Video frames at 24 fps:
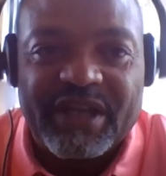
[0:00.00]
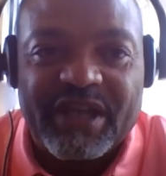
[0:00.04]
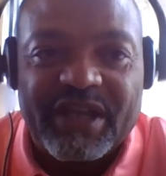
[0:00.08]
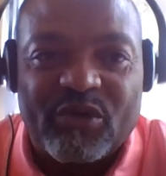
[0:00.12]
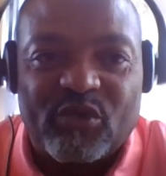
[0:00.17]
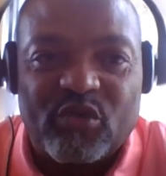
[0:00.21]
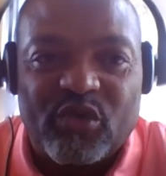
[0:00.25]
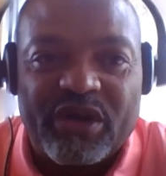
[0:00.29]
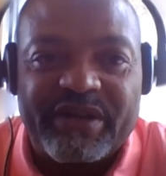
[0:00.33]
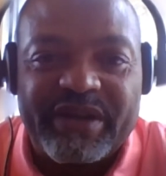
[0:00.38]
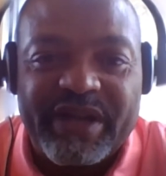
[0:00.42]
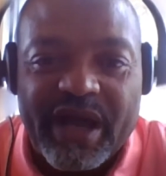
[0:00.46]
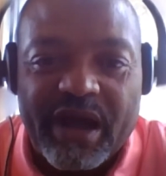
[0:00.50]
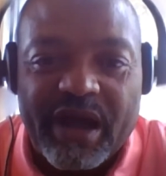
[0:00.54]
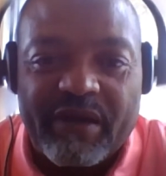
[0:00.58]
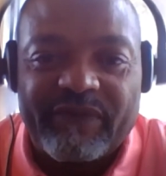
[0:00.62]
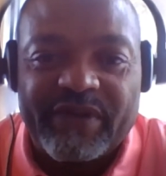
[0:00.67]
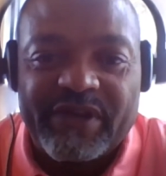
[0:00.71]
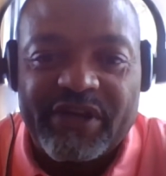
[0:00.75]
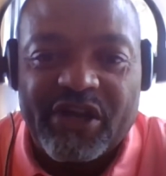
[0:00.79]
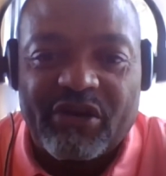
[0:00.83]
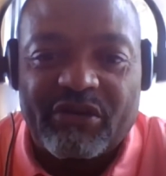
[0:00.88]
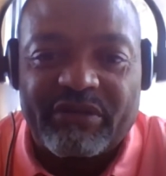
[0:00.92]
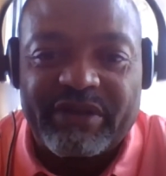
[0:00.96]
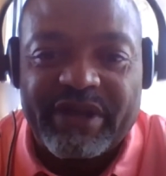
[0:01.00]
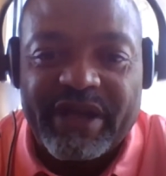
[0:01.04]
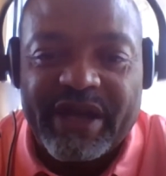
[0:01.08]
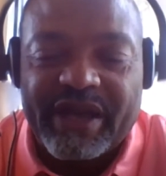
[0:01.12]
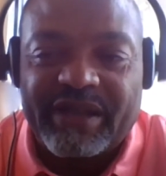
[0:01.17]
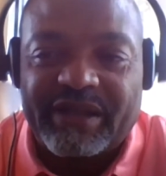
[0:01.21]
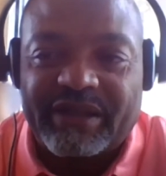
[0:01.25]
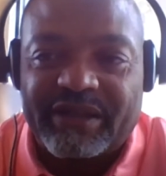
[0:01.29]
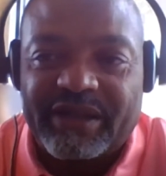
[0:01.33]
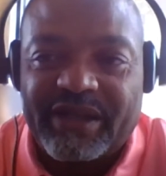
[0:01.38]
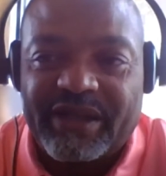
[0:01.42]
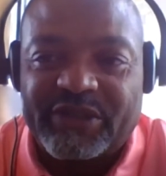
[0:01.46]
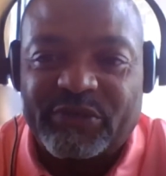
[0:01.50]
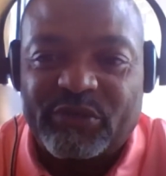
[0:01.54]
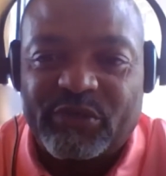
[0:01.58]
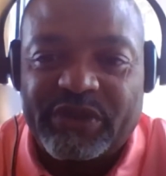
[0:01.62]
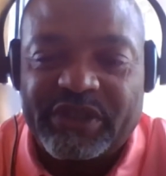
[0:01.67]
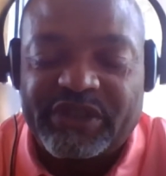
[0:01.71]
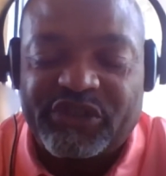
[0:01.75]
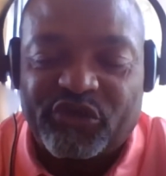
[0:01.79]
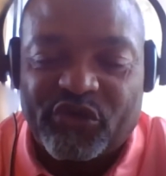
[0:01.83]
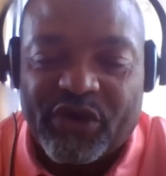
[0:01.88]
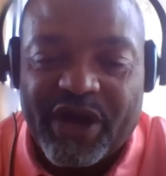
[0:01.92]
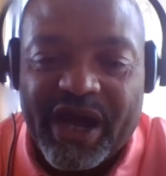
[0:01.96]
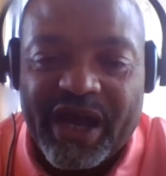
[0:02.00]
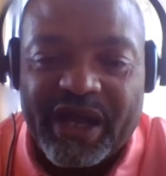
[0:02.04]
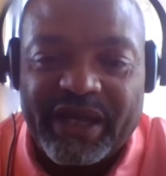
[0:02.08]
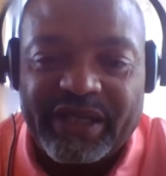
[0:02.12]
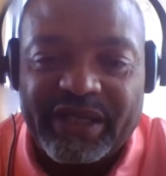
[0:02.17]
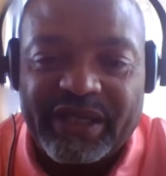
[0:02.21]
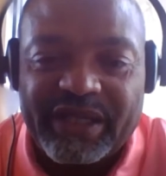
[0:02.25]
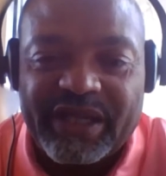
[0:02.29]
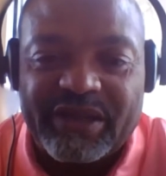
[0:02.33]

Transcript: and we'll never know that unless we try